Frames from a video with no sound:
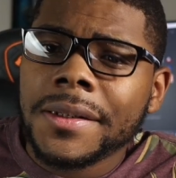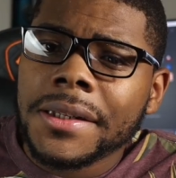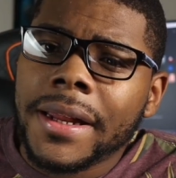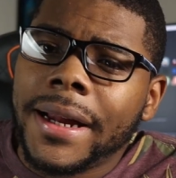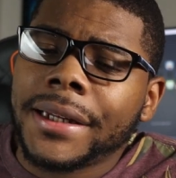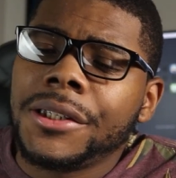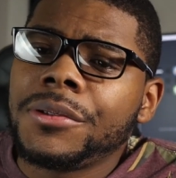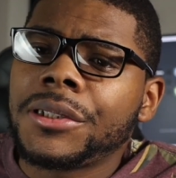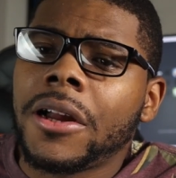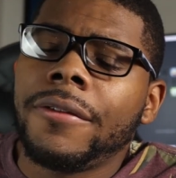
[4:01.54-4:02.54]
into the
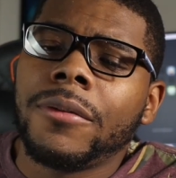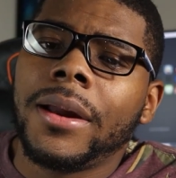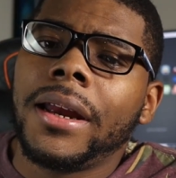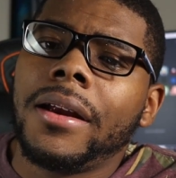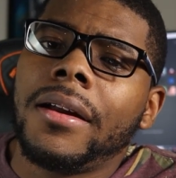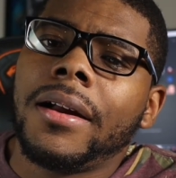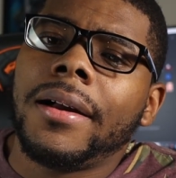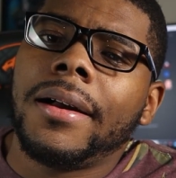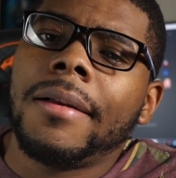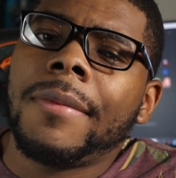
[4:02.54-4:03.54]
IQ software,
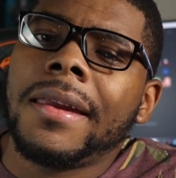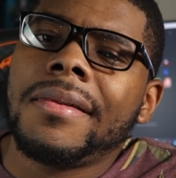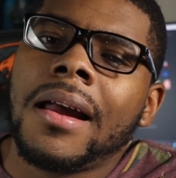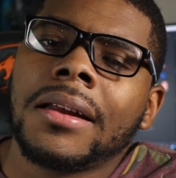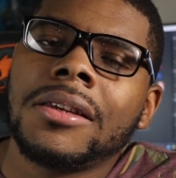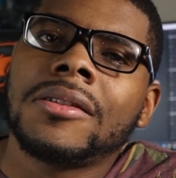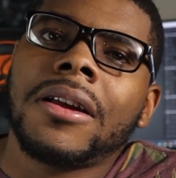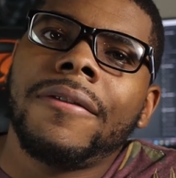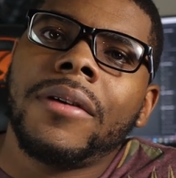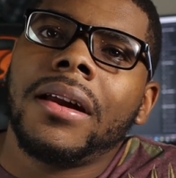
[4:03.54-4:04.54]
in the IQ
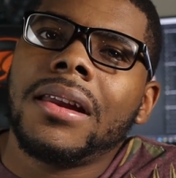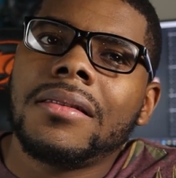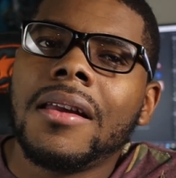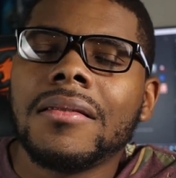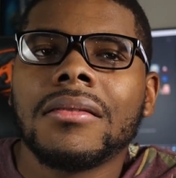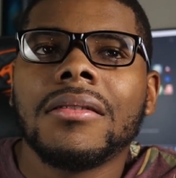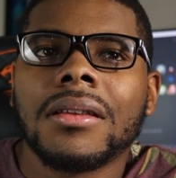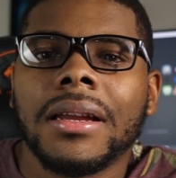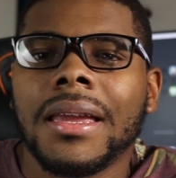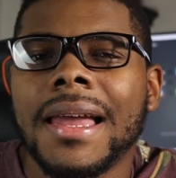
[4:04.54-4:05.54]
software, it doesn't
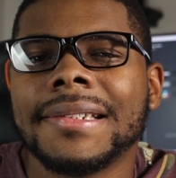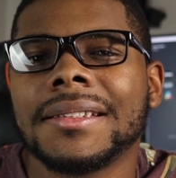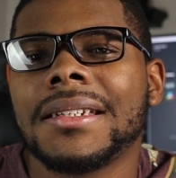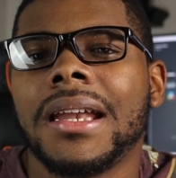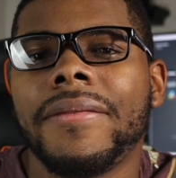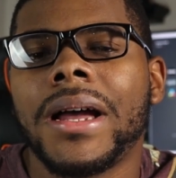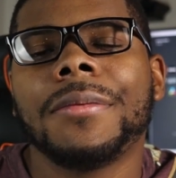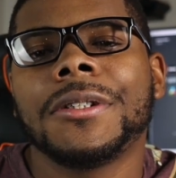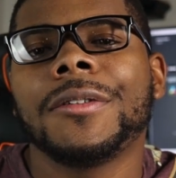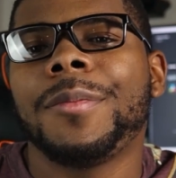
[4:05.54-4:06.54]
look like it has a ton of
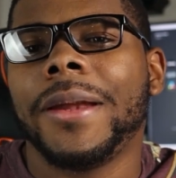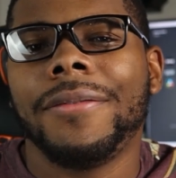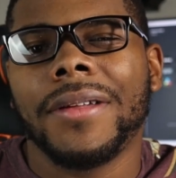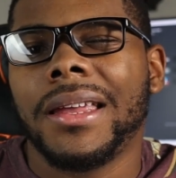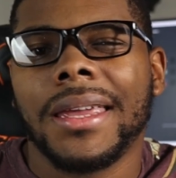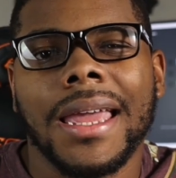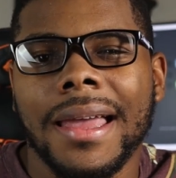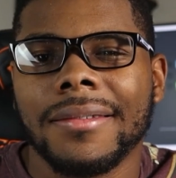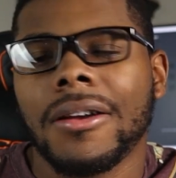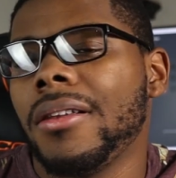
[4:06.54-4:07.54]
options, but I feel like it
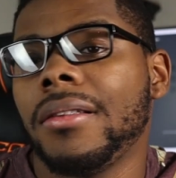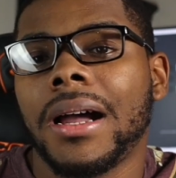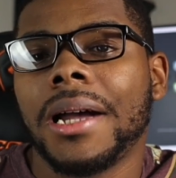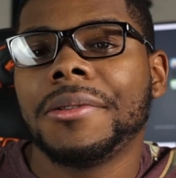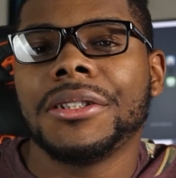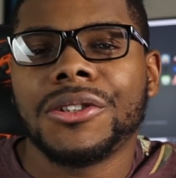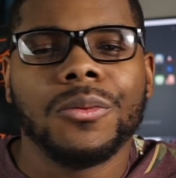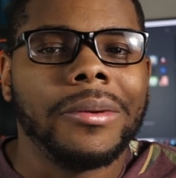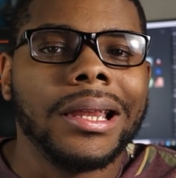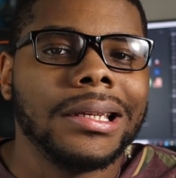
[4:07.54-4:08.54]
has all of the options
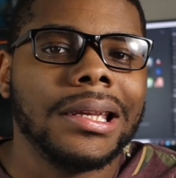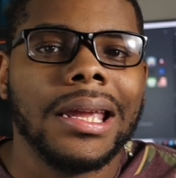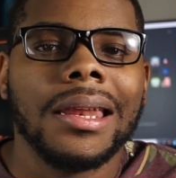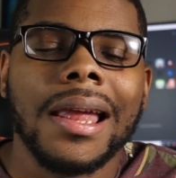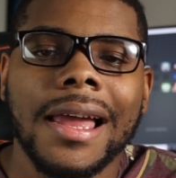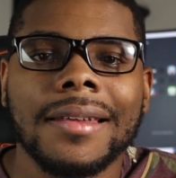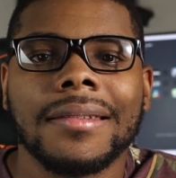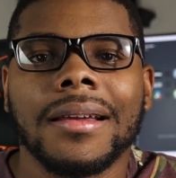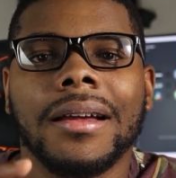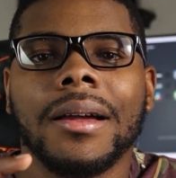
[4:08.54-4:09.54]
you really need. It
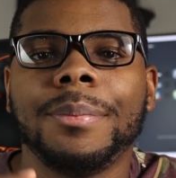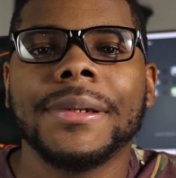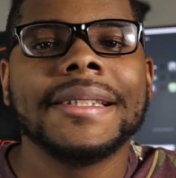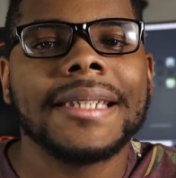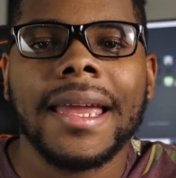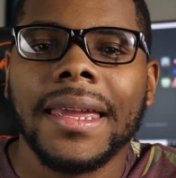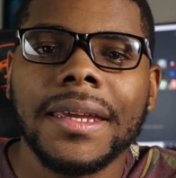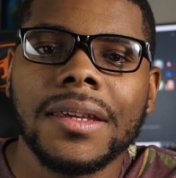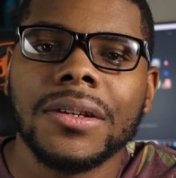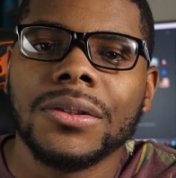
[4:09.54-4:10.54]
has
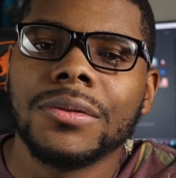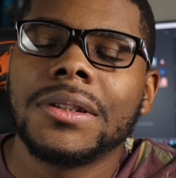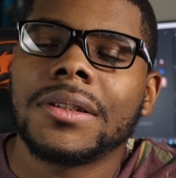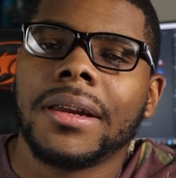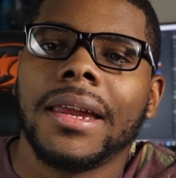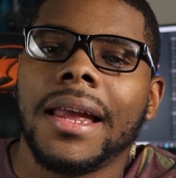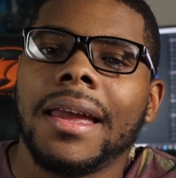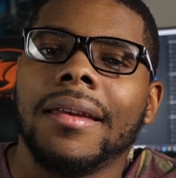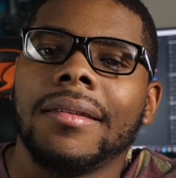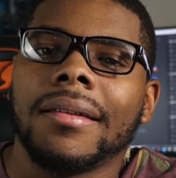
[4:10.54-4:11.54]
preset EQs. It
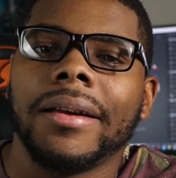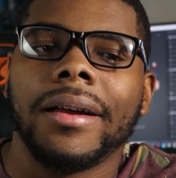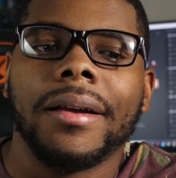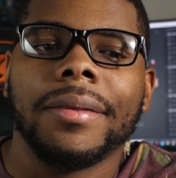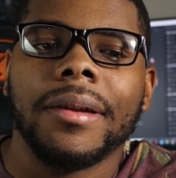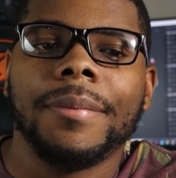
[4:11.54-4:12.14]
has the